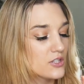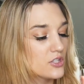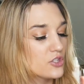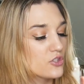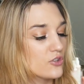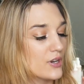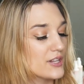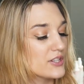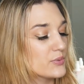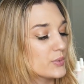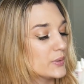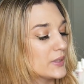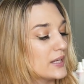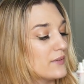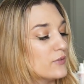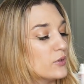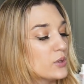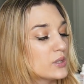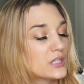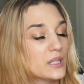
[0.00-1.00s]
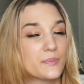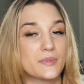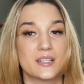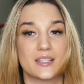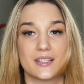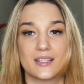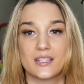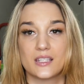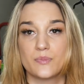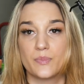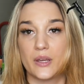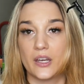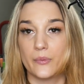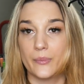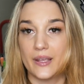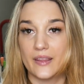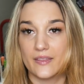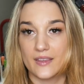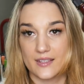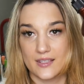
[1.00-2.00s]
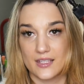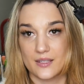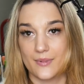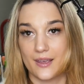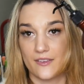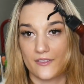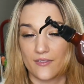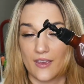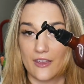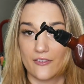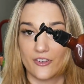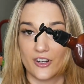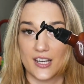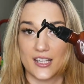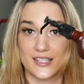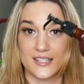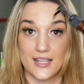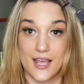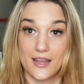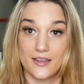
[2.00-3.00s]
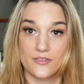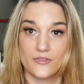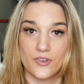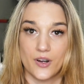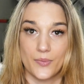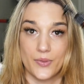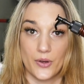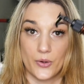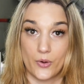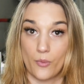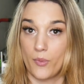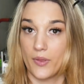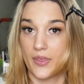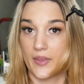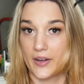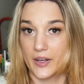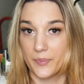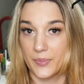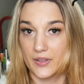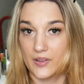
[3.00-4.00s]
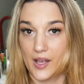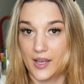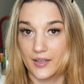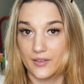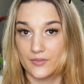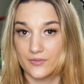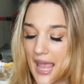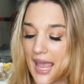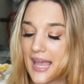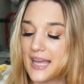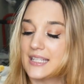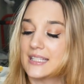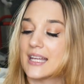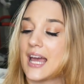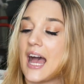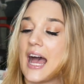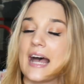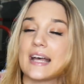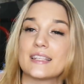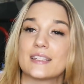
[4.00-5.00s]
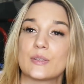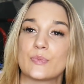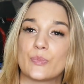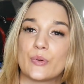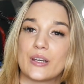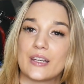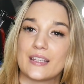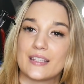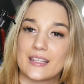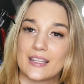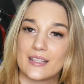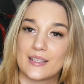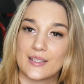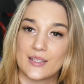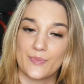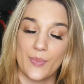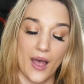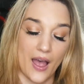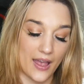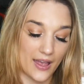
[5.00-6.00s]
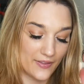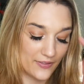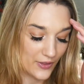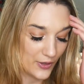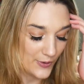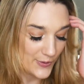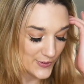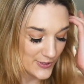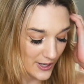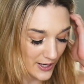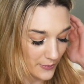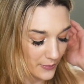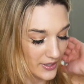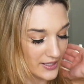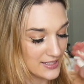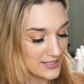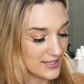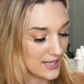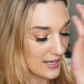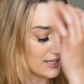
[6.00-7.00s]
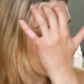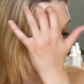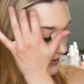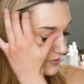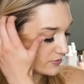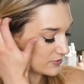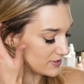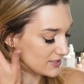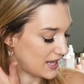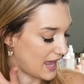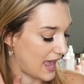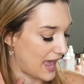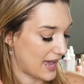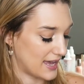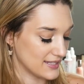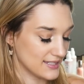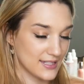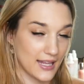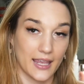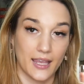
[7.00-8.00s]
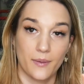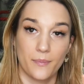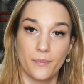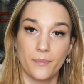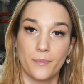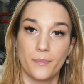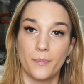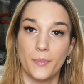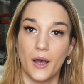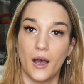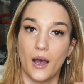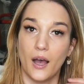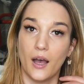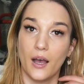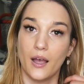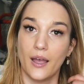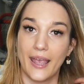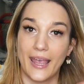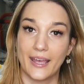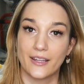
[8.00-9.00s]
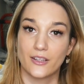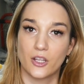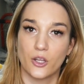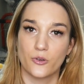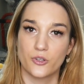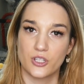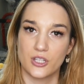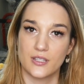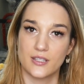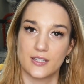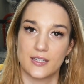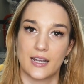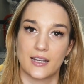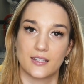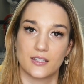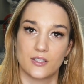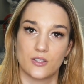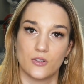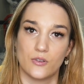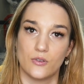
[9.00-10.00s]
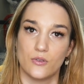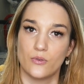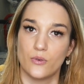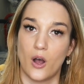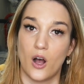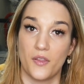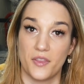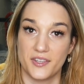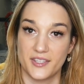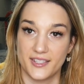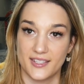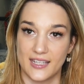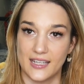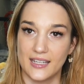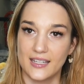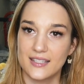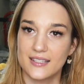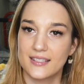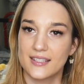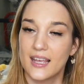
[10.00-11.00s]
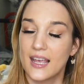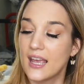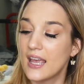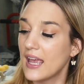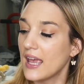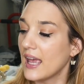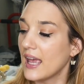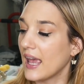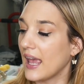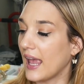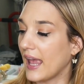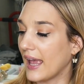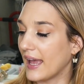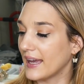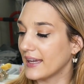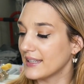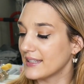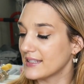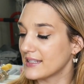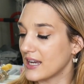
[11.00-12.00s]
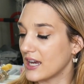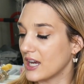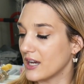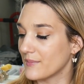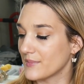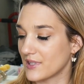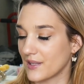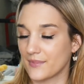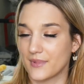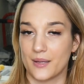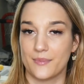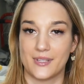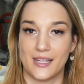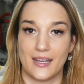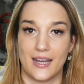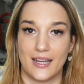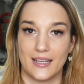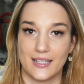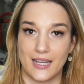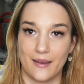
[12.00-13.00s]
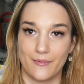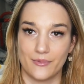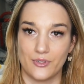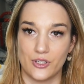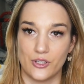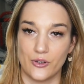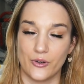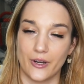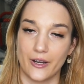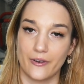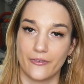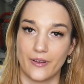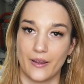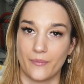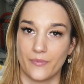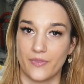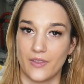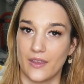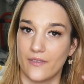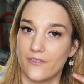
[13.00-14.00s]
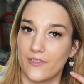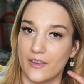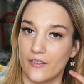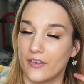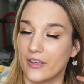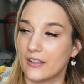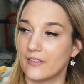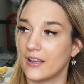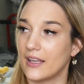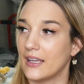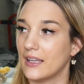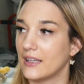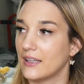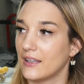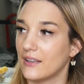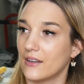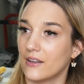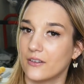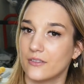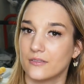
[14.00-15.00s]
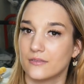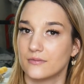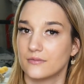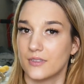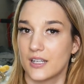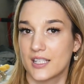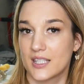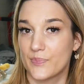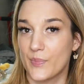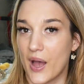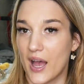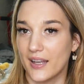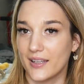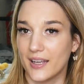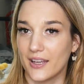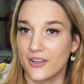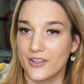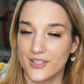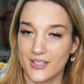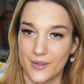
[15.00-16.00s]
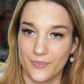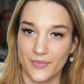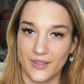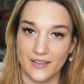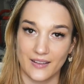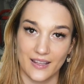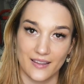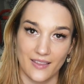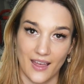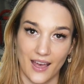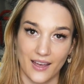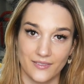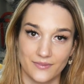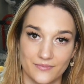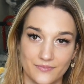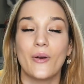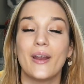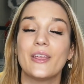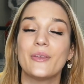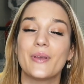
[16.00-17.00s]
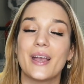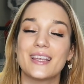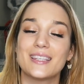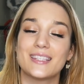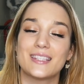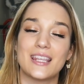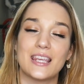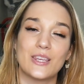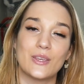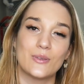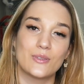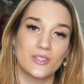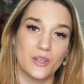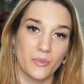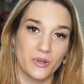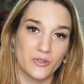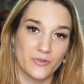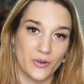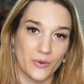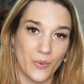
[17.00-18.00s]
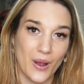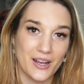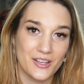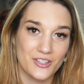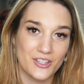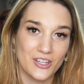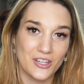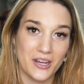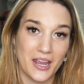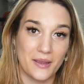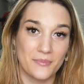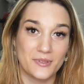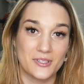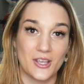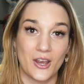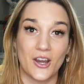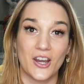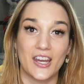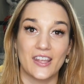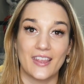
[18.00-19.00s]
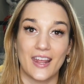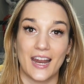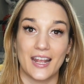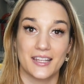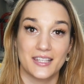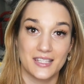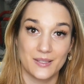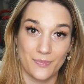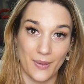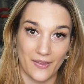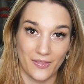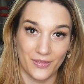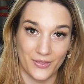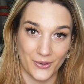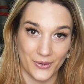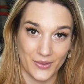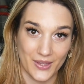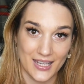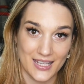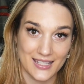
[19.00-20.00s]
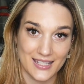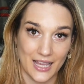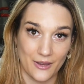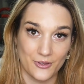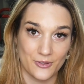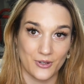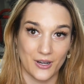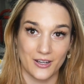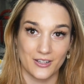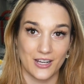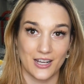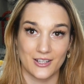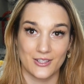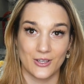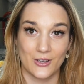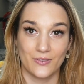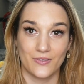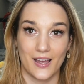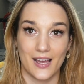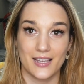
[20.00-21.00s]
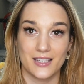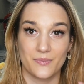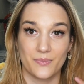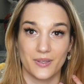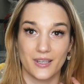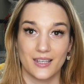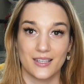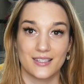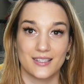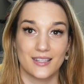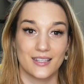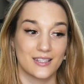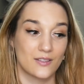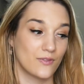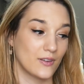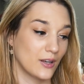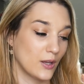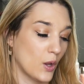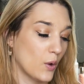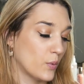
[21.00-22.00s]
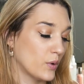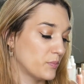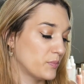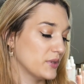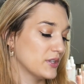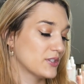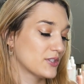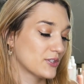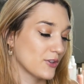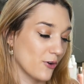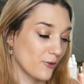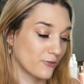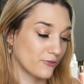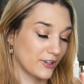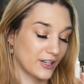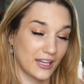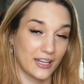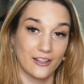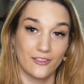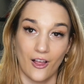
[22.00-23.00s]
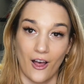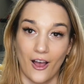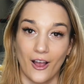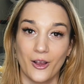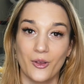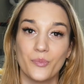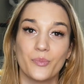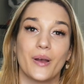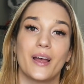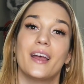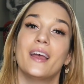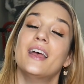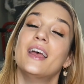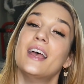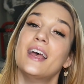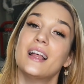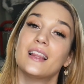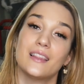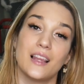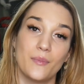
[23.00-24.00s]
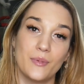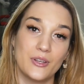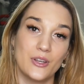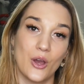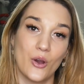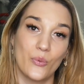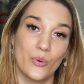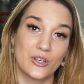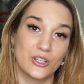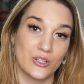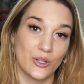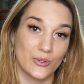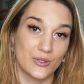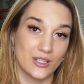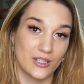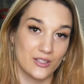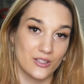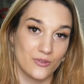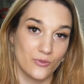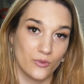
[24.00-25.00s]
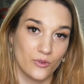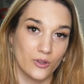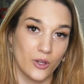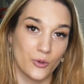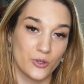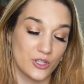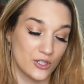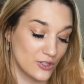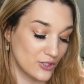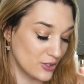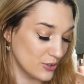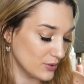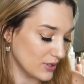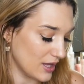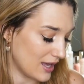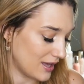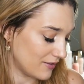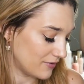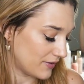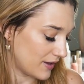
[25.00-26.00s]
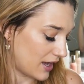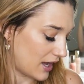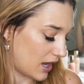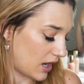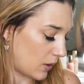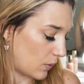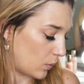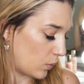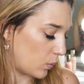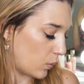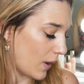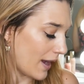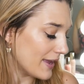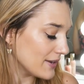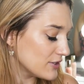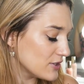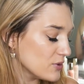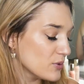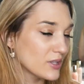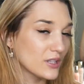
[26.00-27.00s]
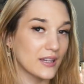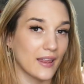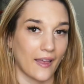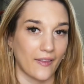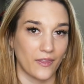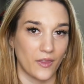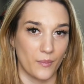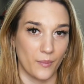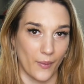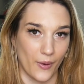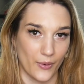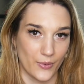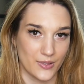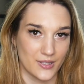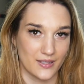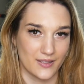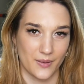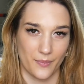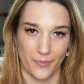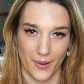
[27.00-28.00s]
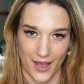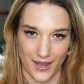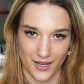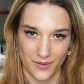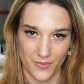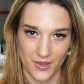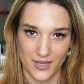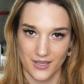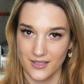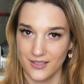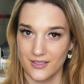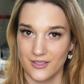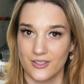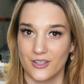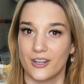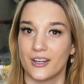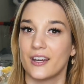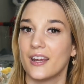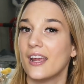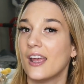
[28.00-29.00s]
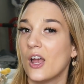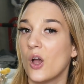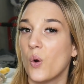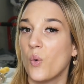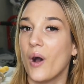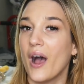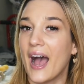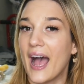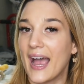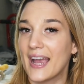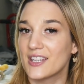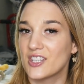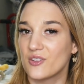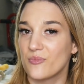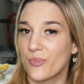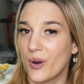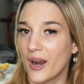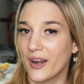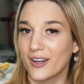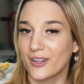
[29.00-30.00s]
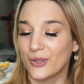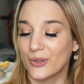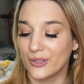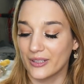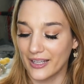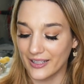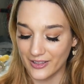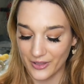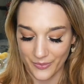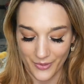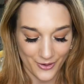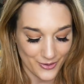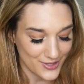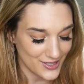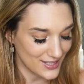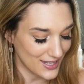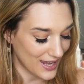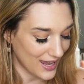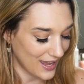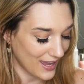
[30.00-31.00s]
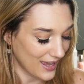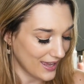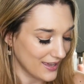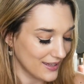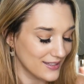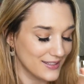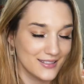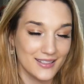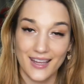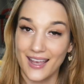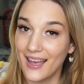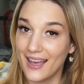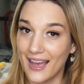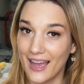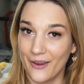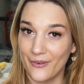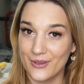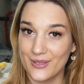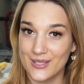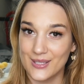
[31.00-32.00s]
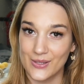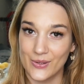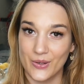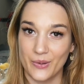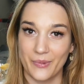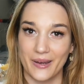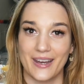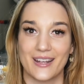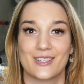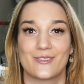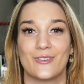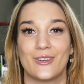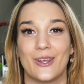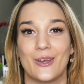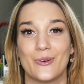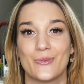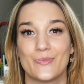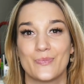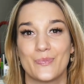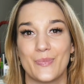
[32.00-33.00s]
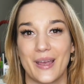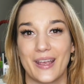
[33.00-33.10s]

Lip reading: Stress Relief Eucalyptus and Spearmint. This is my favorite scent from the aromatherapy line. And Hot Springs and Spa. And those are ones that I use as like hand lotions next to all the sinks, and sometimes at nighttime too, or if I'm feeling like, you know, a spa day or something like that. All right, you guys, thank you so much for watching. I'm sorry that I sped through this. I was trying to talk so fast because this video would be so freaking long, but let me know which lotions you love. What do you collect the most? Is it body mists, or what hygiene product you collect the most? And yeah, I will see you in my next video.